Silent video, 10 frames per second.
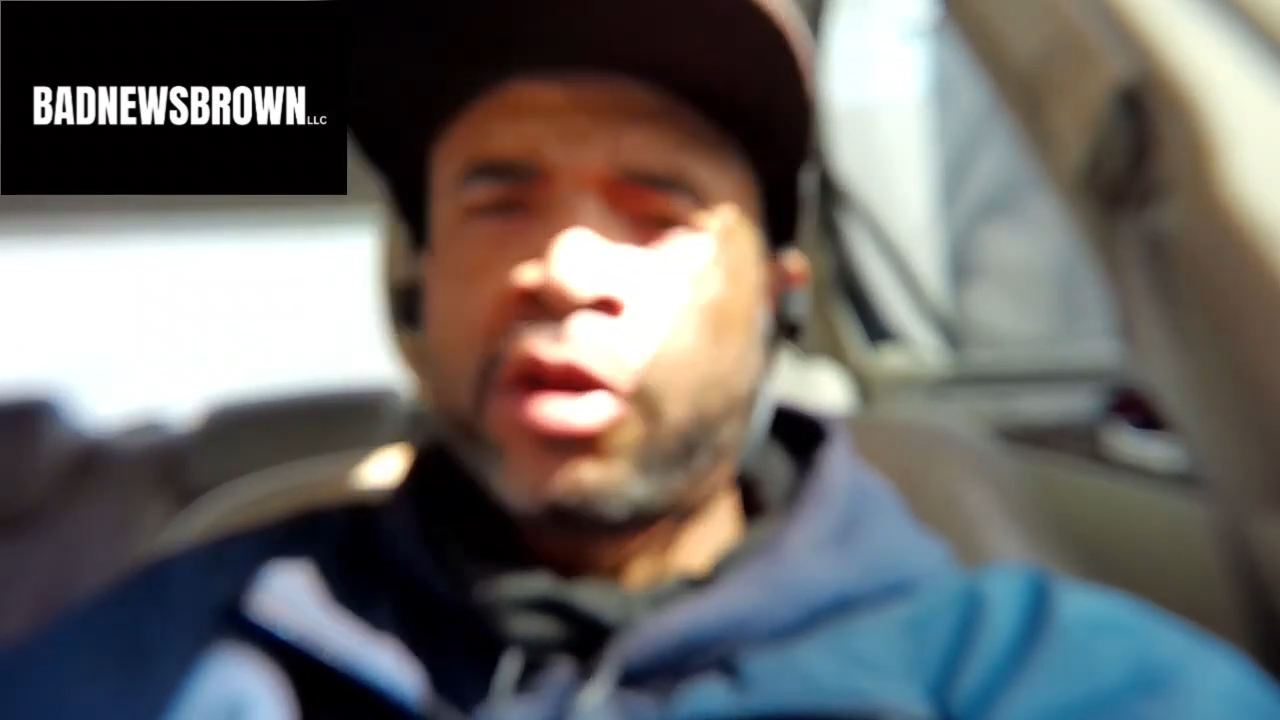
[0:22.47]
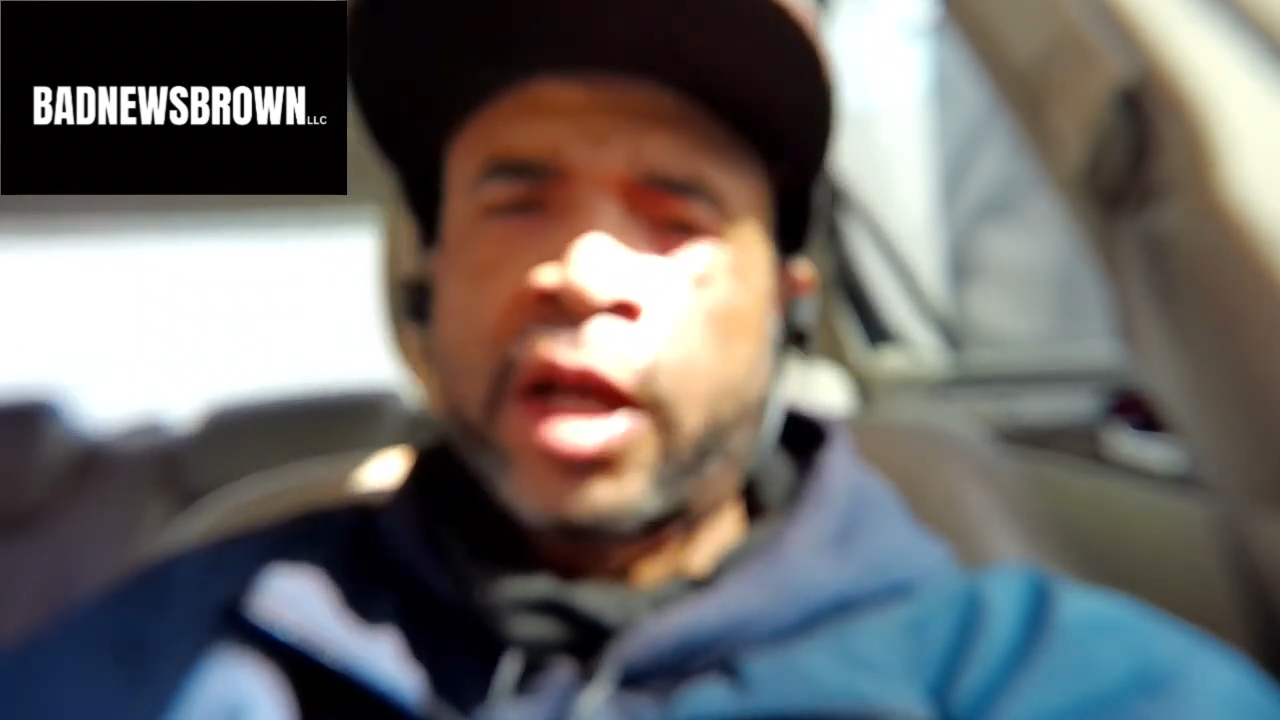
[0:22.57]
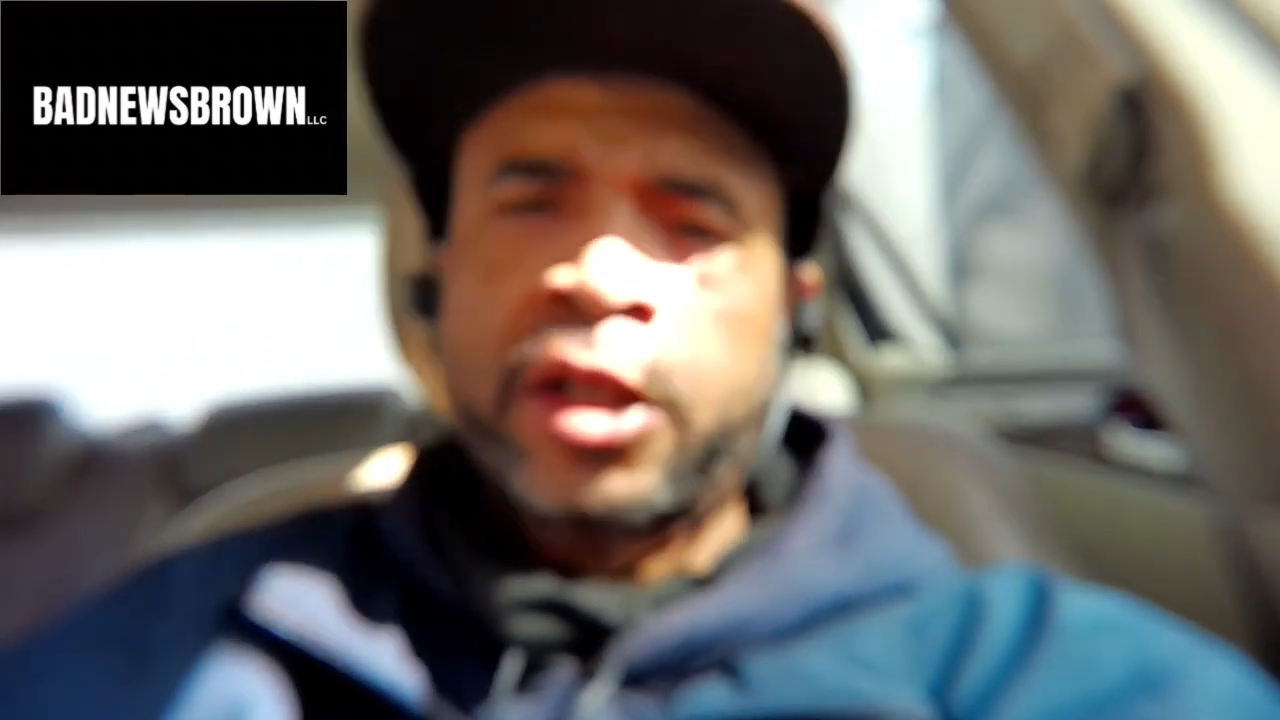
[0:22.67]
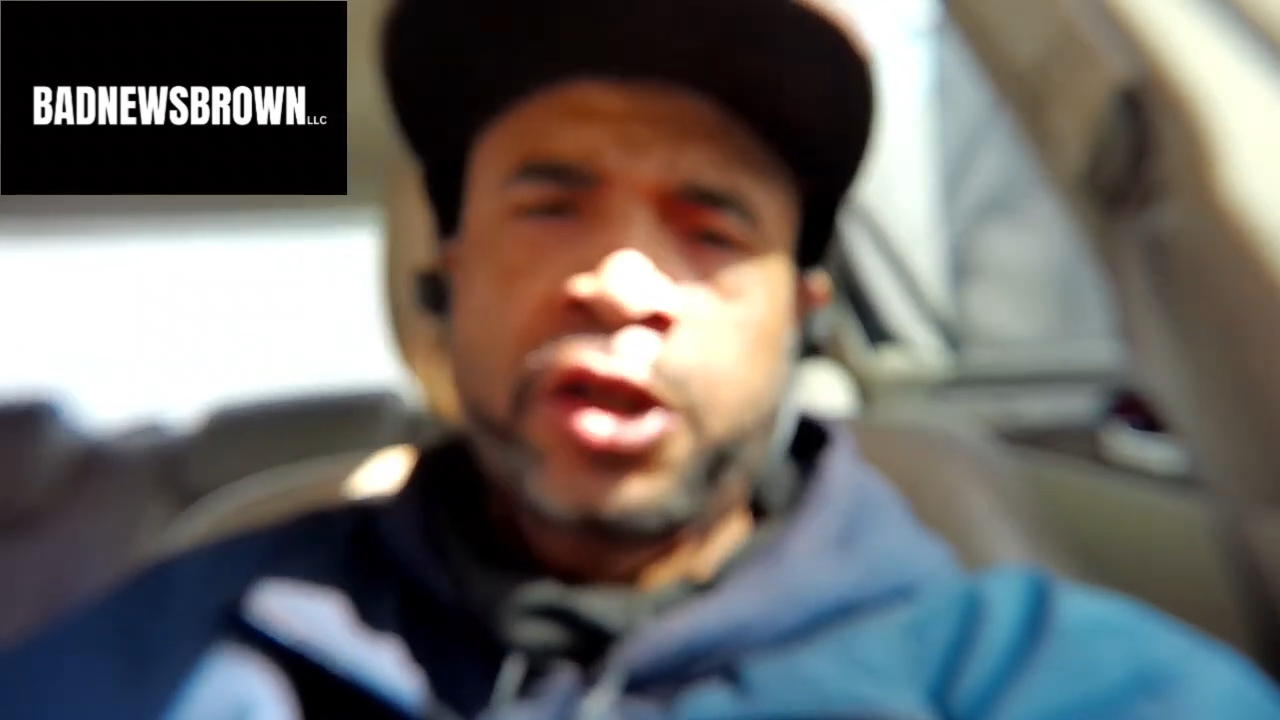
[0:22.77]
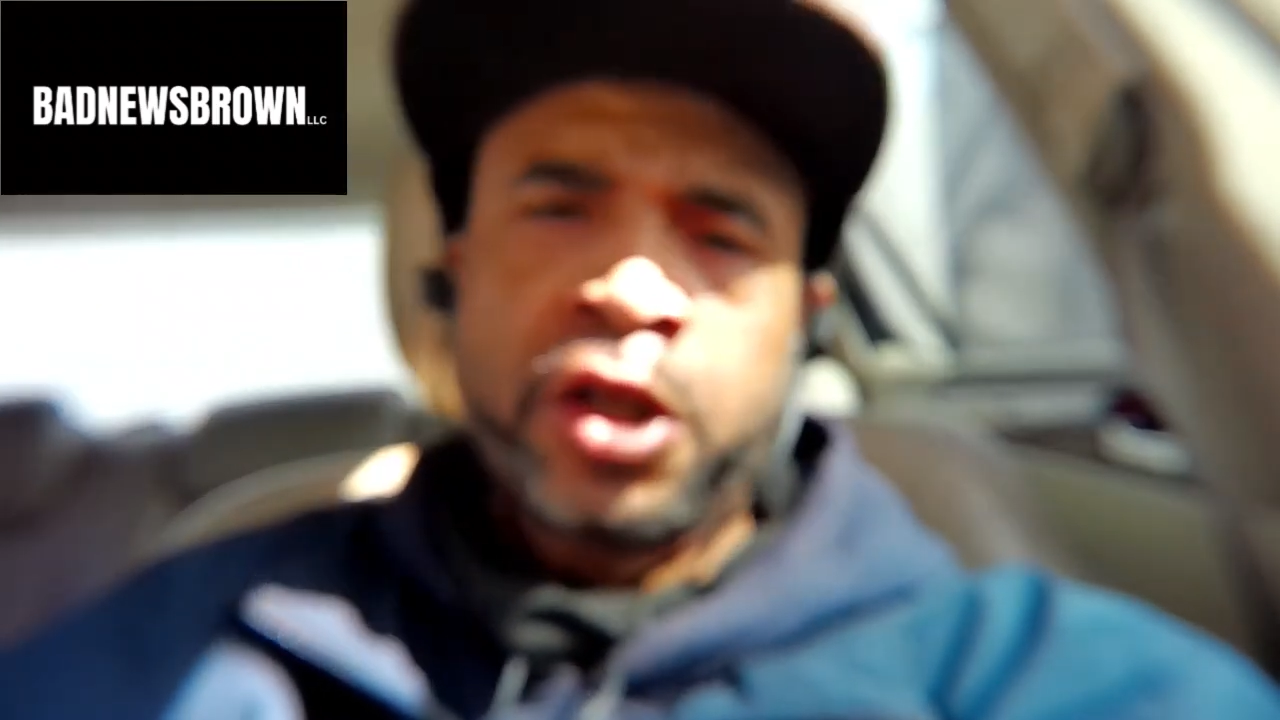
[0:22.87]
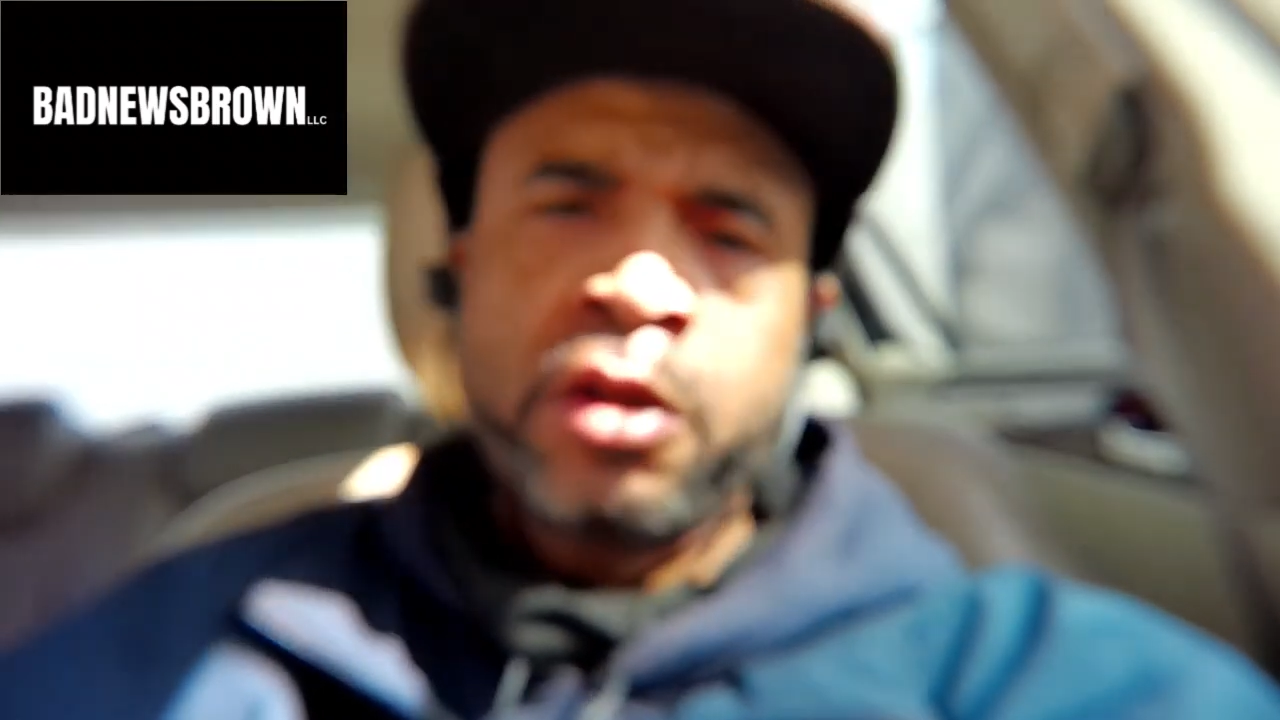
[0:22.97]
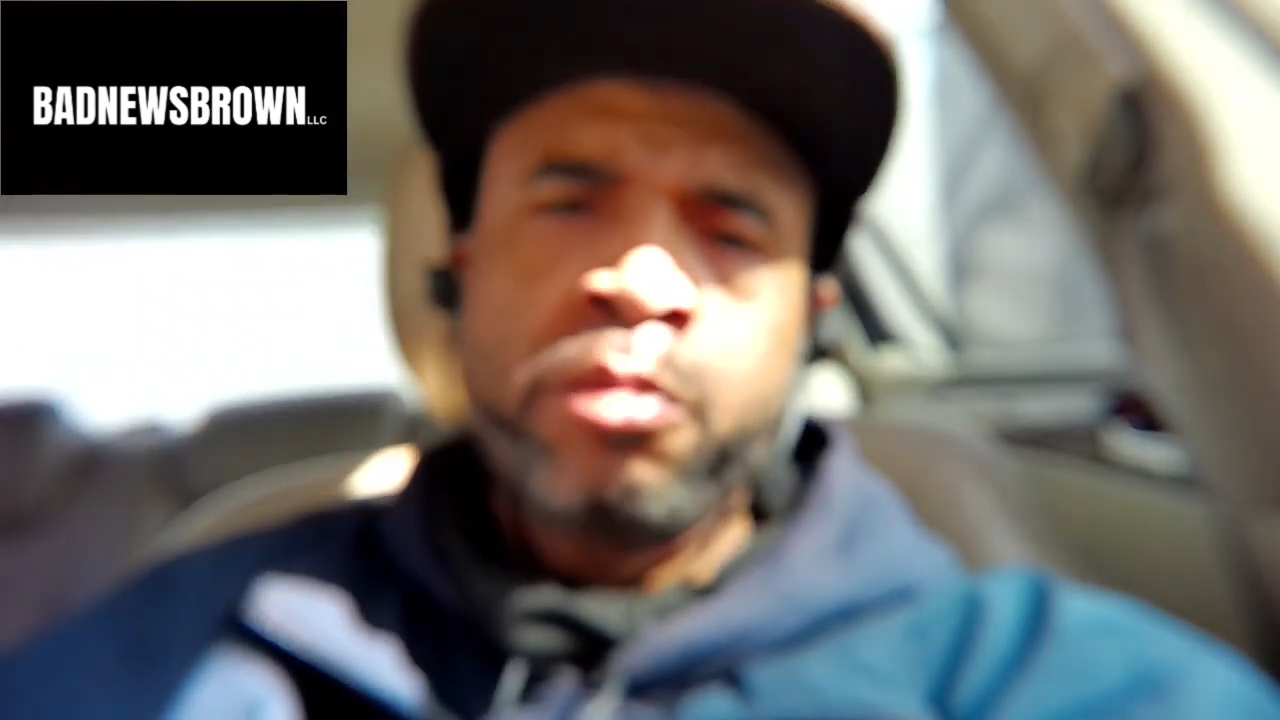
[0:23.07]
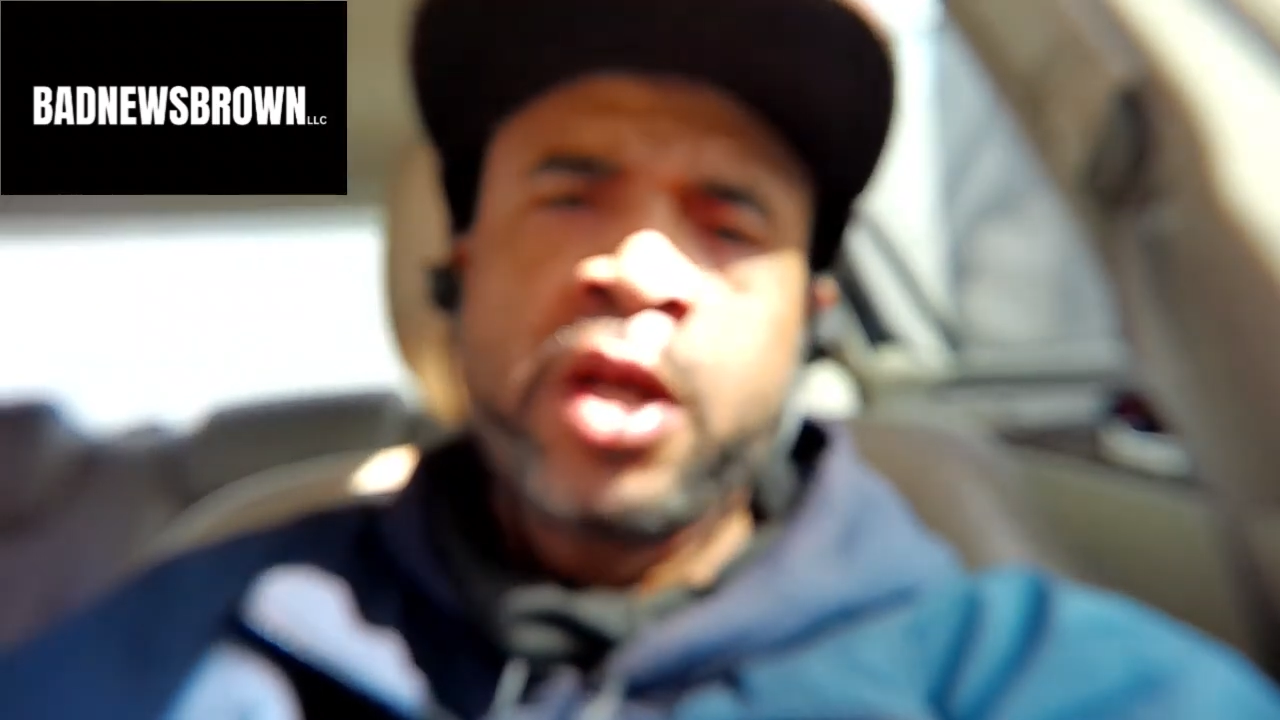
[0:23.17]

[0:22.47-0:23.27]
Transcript: that shouldn't